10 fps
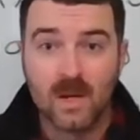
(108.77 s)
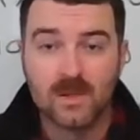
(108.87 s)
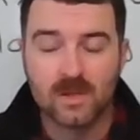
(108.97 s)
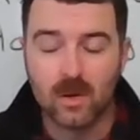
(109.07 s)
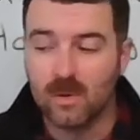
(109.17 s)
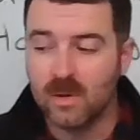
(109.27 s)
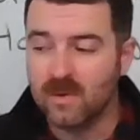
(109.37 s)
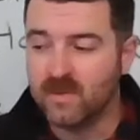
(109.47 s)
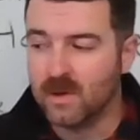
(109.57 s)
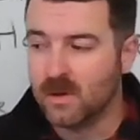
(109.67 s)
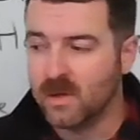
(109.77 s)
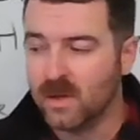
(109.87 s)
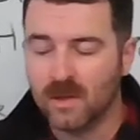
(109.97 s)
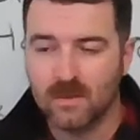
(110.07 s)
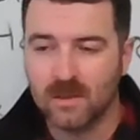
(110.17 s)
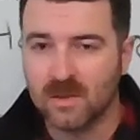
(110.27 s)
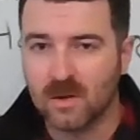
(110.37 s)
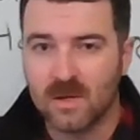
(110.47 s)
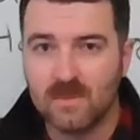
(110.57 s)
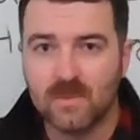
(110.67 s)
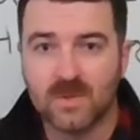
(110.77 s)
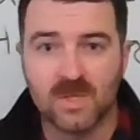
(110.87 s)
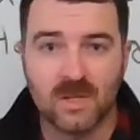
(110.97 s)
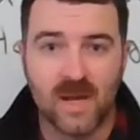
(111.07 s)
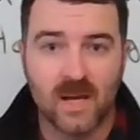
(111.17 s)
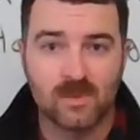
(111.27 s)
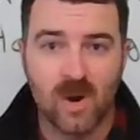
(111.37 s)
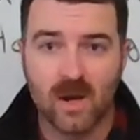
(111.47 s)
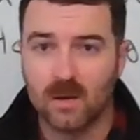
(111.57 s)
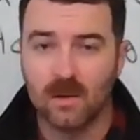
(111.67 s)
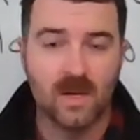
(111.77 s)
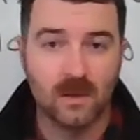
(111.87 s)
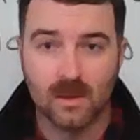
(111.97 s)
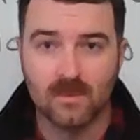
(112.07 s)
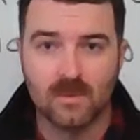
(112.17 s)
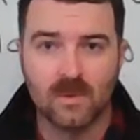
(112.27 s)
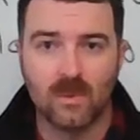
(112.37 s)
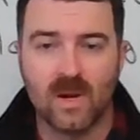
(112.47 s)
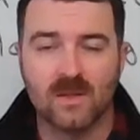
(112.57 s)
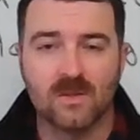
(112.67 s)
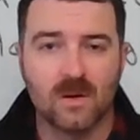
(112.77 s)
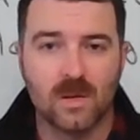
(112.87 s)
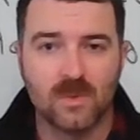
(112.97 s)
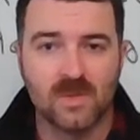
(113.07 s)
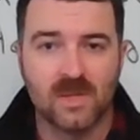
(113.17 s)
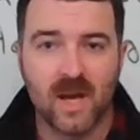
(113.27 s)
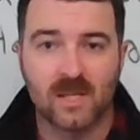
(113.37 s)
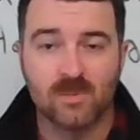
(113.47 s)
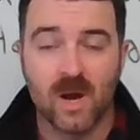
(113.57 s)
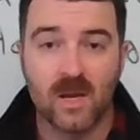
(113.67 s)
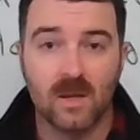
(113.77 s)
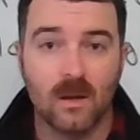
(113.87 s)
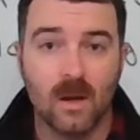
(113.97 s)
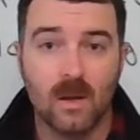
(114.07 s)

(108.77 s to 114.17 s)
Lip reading: So if you're in the 30% tax bracket, or around the 30% tax bracket,